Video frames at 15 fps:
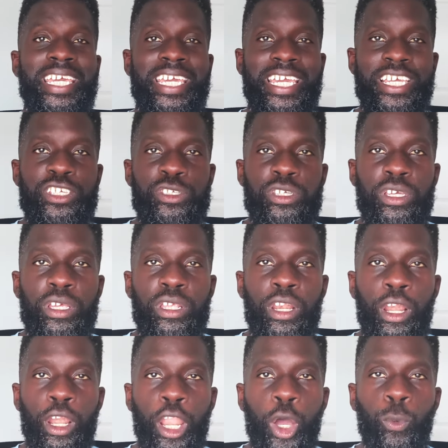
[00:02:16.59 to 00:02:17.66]
is
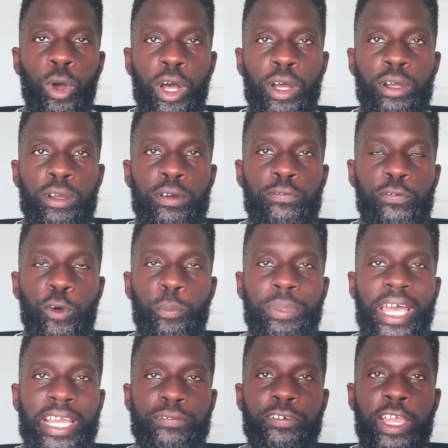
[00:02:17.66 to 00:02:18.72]
lower for
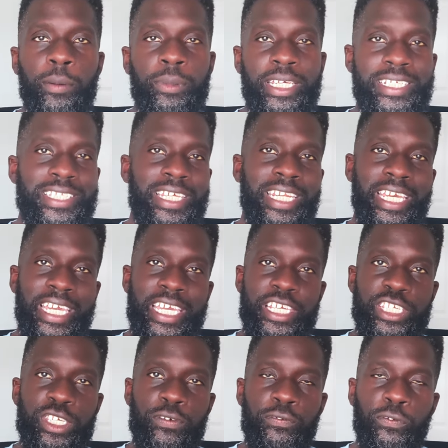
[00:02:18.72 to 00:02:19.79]
black families than it
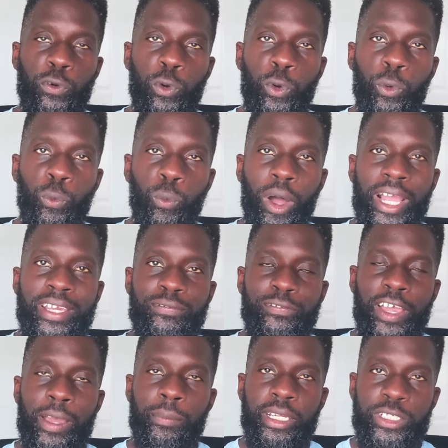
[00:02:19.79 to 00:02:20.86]
is for white
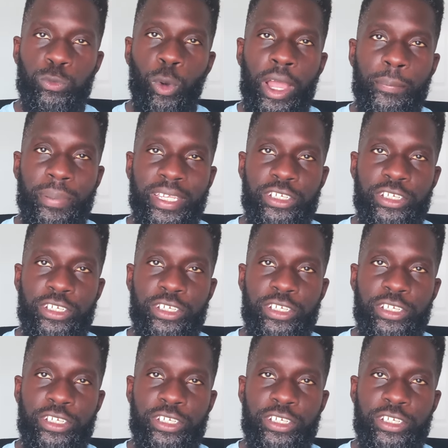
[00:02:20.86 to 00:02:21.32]
families, white